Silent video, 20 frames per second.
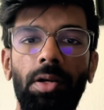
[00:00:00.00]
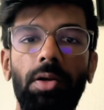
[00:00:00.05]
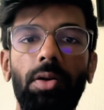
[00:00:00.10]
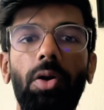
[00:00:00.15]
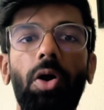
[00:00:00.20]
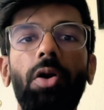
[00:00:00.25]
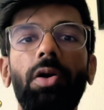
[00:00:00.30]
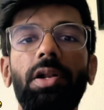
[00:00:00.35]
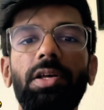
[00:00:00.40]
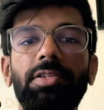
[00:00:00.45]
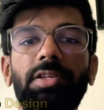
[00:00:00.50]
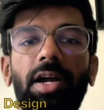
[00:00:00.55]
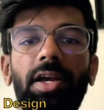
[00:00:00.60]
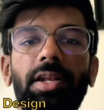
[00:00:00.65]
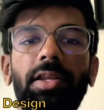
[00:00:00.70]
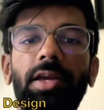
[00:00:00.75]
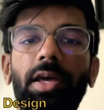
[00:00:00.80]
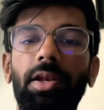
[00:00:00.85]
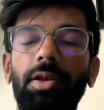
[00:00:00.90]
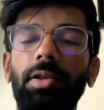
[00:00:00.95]
Claude
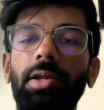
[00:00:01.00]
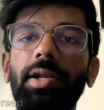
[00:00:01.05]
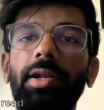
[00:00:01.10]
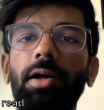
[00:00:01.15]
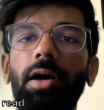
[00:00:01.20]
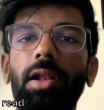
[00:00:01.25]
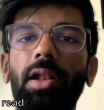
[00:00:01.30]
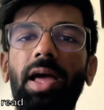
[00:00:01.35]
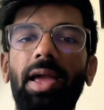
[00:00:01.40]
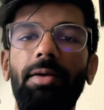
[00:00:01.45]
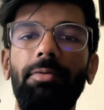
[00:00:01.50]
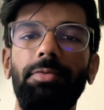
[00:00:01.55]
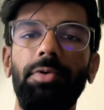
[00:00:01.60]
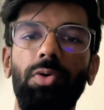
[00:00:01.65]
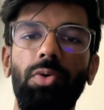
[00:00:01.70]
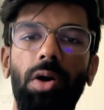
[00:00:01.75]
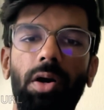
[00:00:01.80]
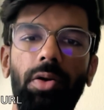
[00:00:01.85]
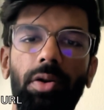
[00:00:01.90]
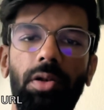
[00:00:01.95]
Design can read a live
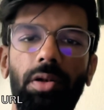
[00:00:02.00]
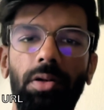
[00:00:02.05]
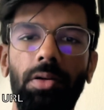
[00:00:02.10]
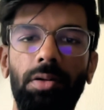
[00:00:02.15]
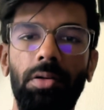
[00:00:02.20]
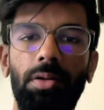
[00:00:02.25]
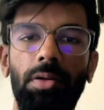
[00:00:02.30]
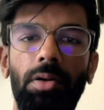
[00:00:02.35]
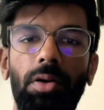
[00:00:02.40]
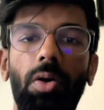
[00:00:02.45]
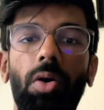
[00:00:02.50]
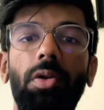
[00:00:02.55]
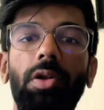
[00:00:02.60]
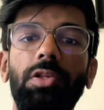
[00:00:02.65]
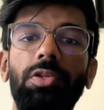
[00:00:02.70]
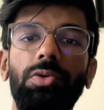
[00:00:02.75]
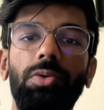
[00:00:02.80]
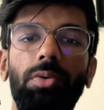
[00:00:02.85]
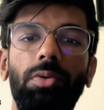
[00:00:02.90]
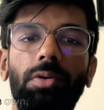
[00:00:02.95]
URL on
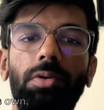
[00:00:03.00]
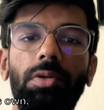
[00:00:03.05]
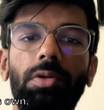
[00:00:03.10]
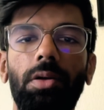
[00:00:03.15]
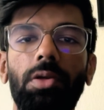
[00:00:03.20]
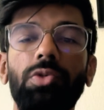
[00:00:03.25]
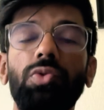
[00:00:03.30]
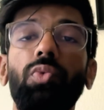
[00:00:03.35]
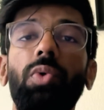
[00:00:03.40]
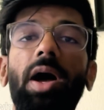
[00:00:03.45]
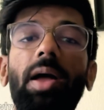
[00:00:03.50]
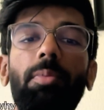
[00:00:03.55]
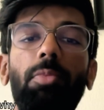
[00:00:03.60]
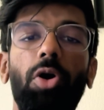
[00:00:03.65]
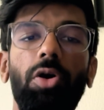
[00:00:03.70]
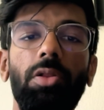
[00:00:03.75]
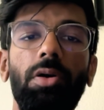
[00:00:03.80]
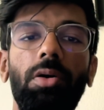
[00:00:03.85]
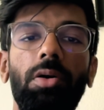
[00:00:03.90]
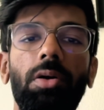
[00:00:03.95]
its own, so why
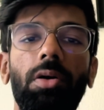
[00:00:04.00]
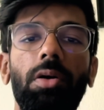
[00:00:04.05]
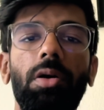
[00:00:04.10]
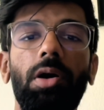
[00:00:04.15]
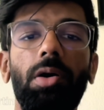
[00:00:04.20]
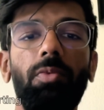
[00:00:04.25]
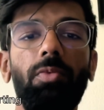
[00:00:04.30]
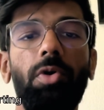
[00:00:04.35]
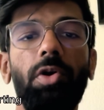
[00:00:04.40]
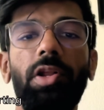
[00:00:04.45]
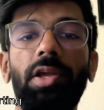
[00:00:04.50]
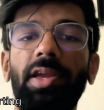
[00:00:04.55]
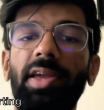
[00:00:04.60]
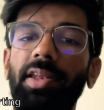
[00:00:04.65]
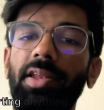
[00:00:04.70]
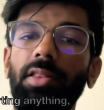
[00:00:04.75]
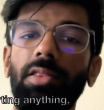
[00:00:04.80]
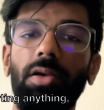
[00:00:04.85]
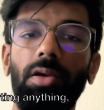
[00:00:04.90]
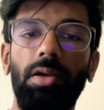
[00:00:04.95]
bother converting
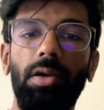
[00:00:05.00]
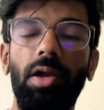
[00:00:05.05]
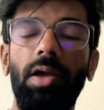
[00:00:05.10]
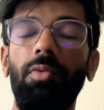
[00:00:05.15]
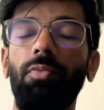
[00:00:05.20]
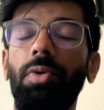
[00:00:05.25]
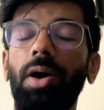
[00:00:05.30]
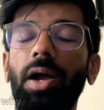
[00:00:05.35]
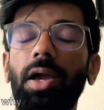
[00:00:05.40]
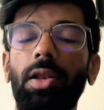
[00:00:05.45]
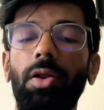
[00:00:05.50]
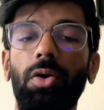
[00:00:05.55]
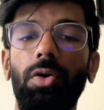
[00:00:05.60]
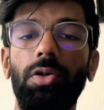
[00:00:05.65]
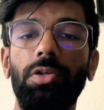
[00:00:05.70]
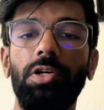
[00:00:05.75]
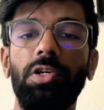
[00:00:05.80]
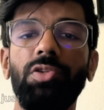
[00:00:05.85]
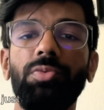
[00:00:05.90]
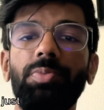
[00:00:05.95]
anything, and why
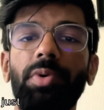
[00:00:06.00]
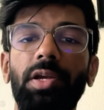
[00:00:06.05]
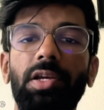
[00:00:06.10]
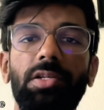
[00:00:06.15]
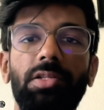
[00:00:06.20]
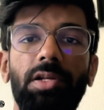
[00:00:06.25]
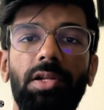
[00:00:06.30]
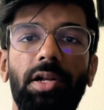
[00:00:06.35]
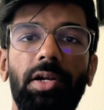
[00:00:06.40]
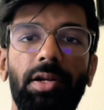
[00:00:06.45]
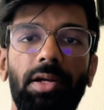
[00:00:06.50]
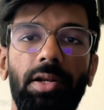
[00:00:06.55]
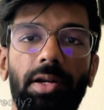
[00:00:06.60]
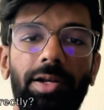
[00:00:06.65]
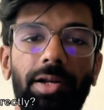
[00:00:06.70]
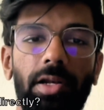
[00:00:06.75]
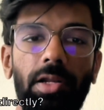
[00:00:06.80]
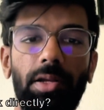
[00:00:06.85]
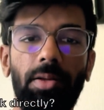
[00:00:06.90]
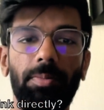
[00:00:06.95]
not just paste the link
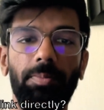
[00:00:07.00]
directly?